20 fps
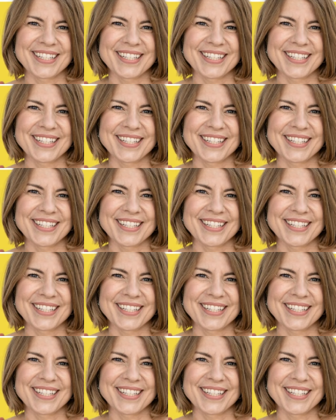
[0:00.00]

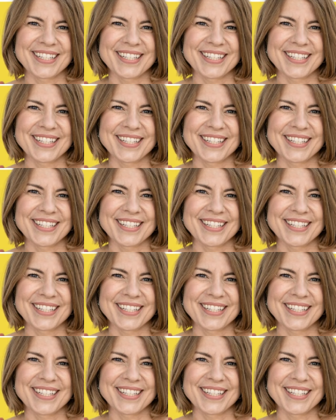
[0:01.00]

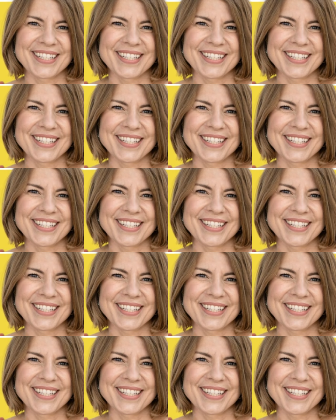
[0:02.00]

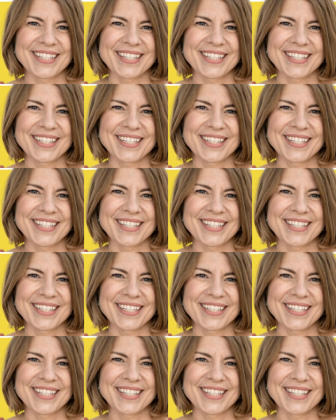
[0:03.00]

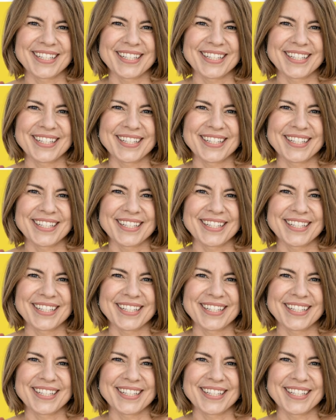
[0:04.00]

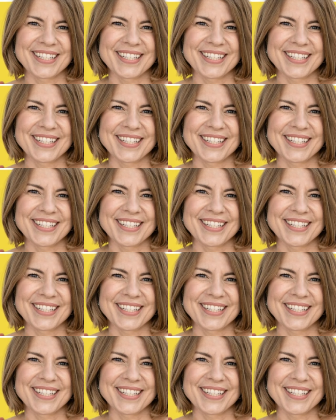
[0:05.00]

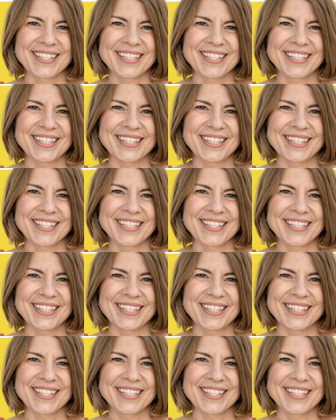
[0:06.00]

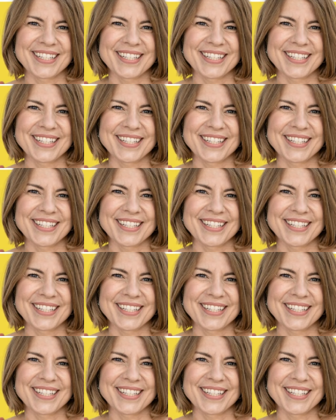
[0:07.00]
The face doesn't move, so there is nothing to read.